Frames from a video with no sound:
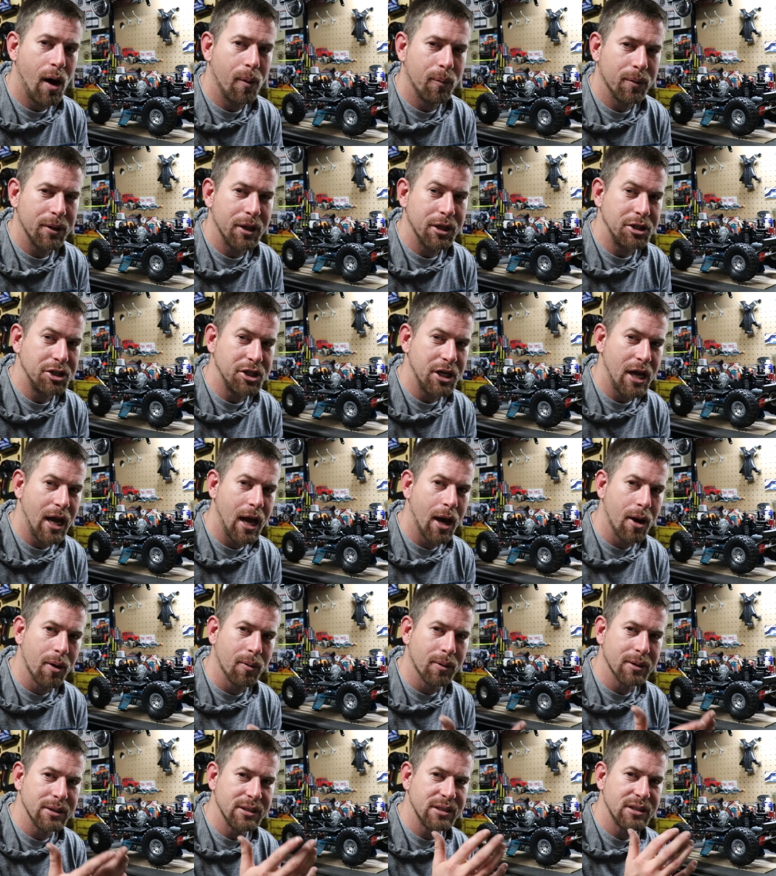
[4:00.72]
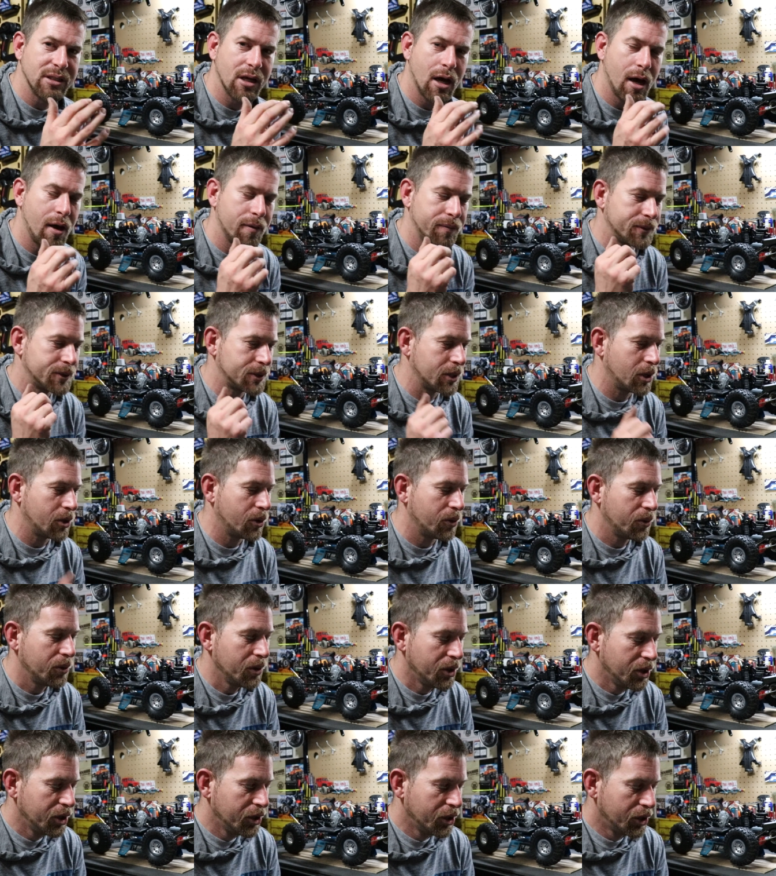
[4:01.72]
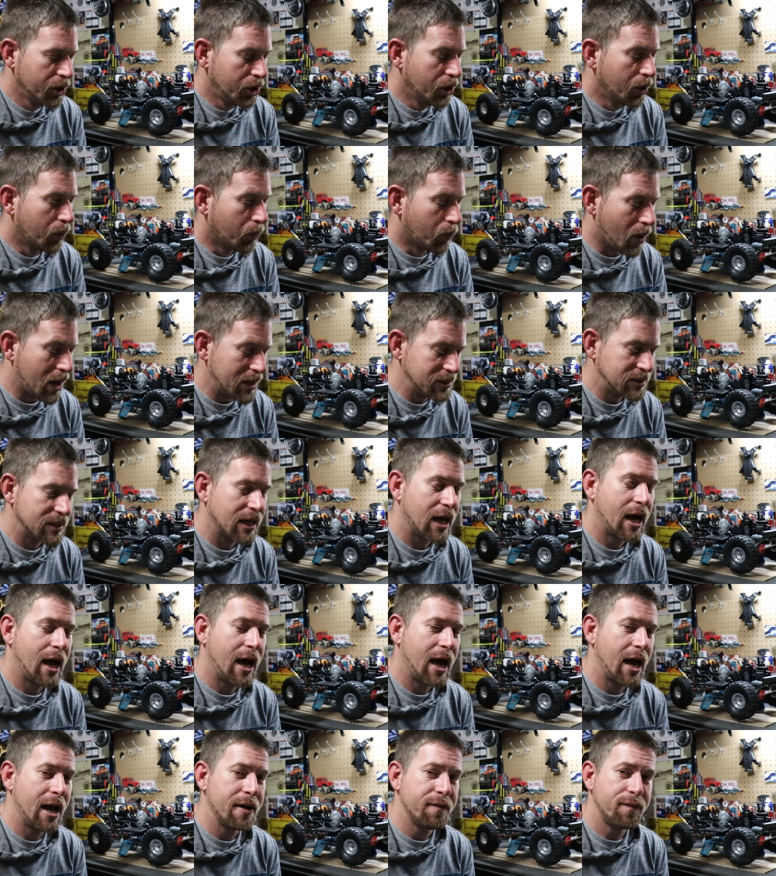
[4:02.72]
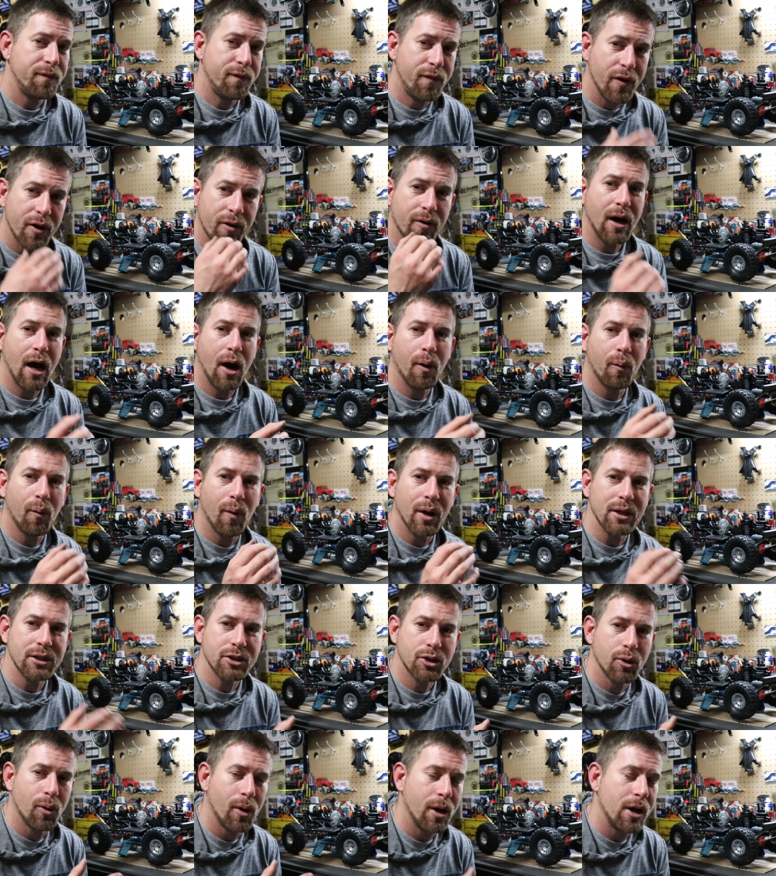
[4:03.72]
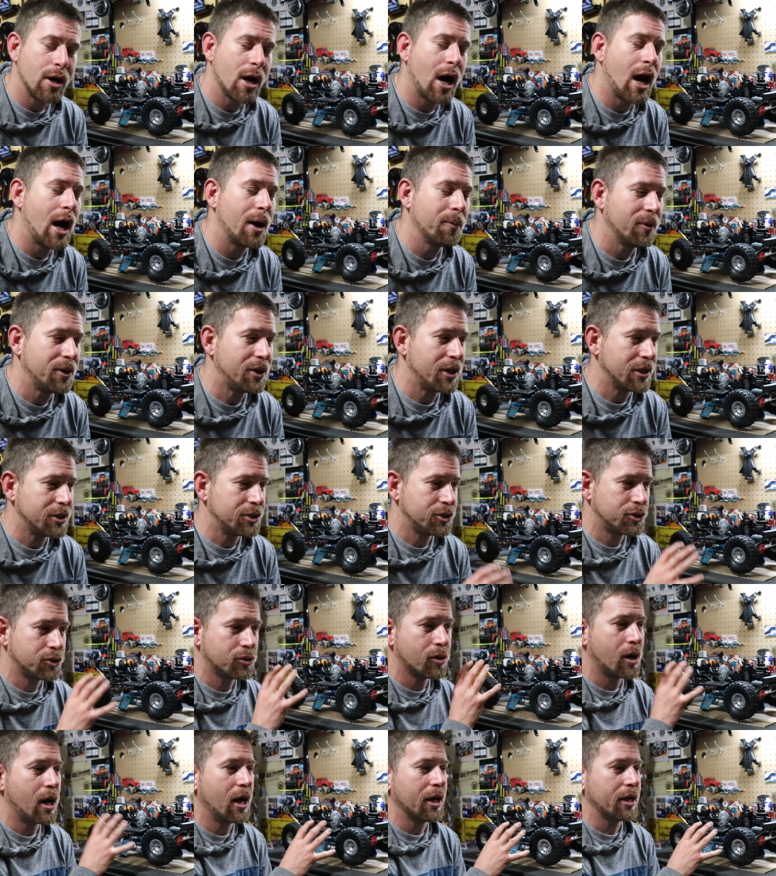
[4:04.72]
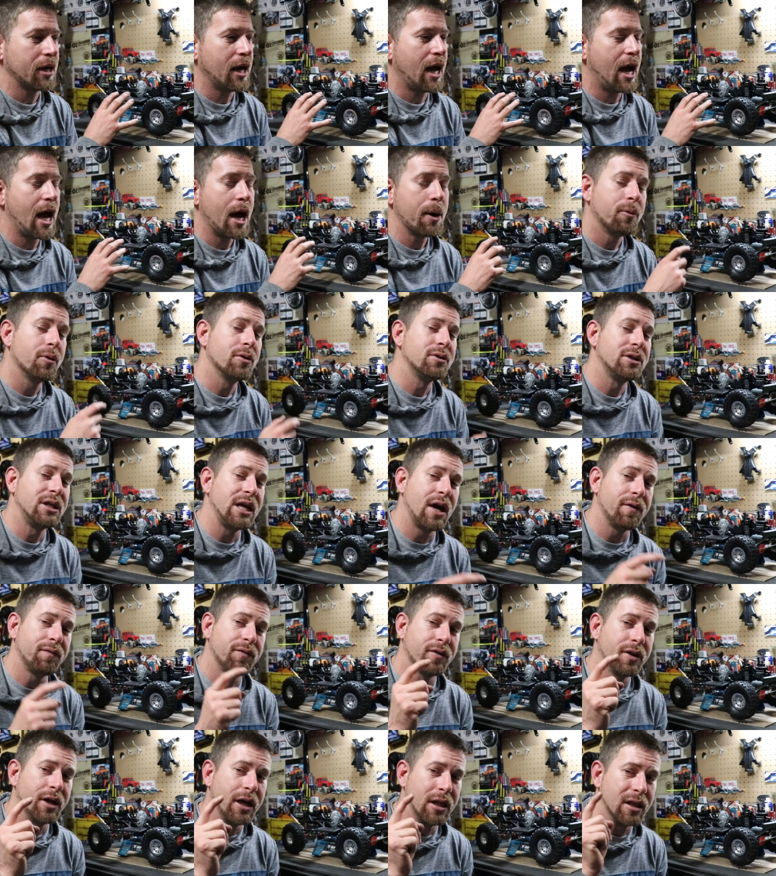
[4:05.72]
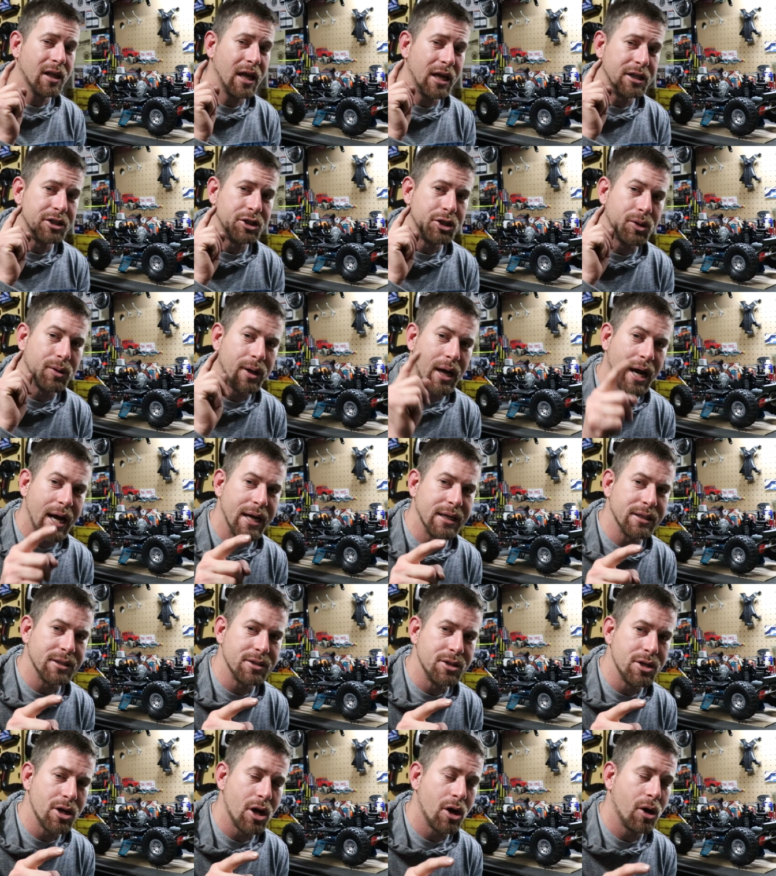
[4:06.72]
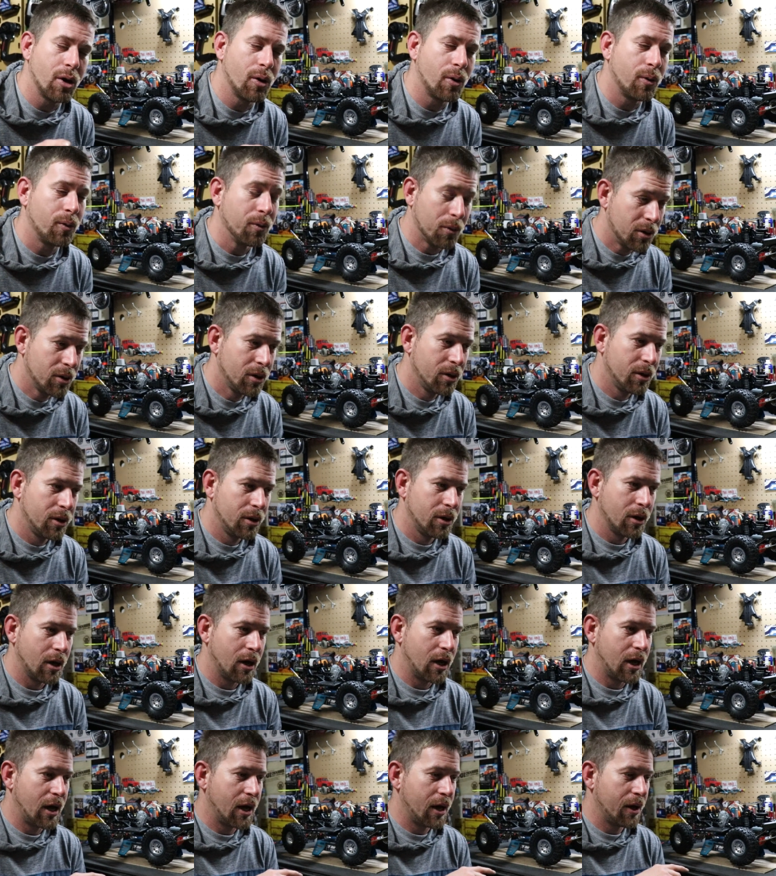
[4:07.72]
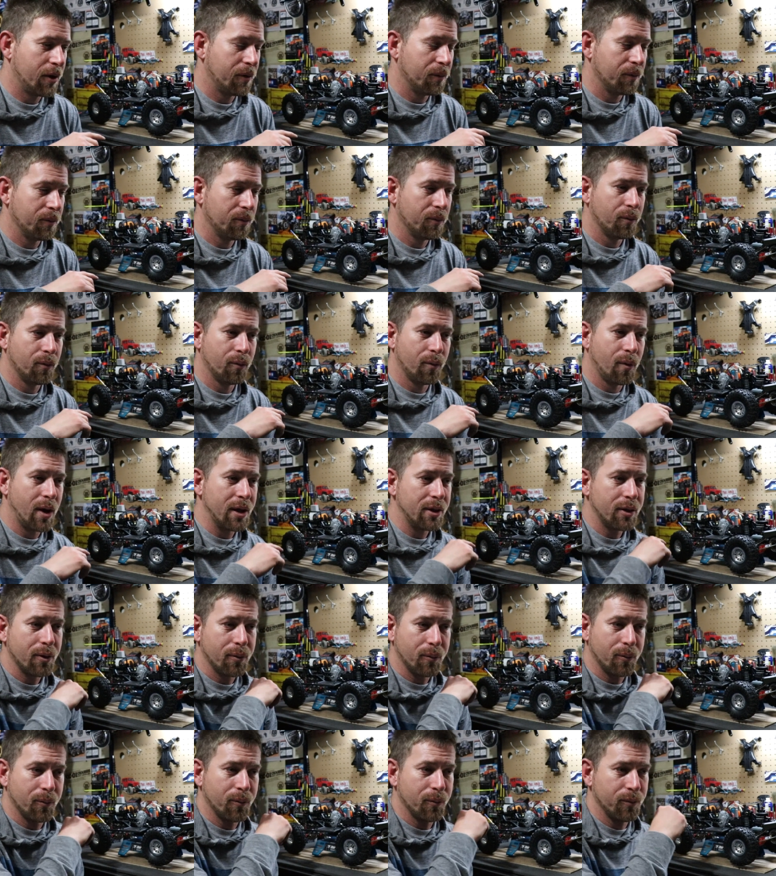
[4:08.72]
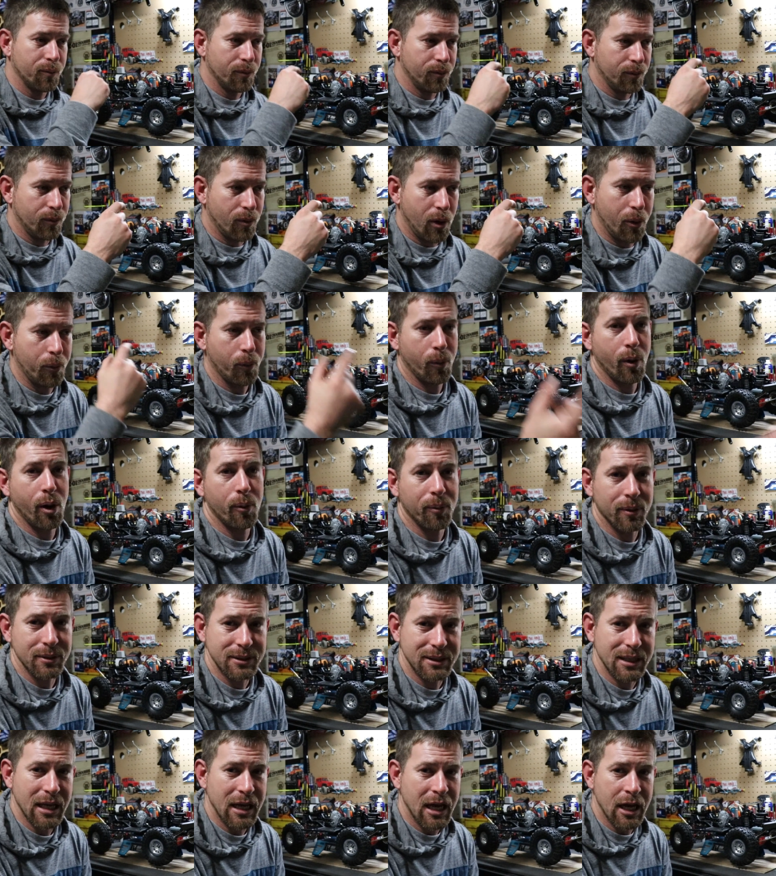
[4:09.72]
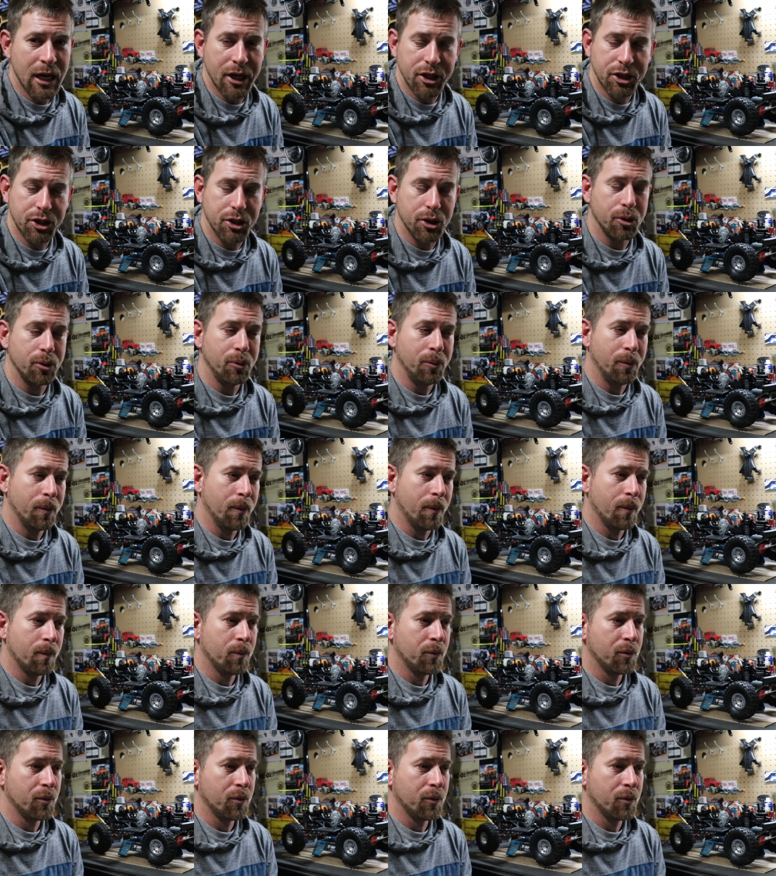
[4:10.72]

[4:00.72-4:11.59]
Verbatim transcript: on with the channel and stuff so once I figure out what's going on with this truck I will definitely let you guys know uh, what the what, what was the issue,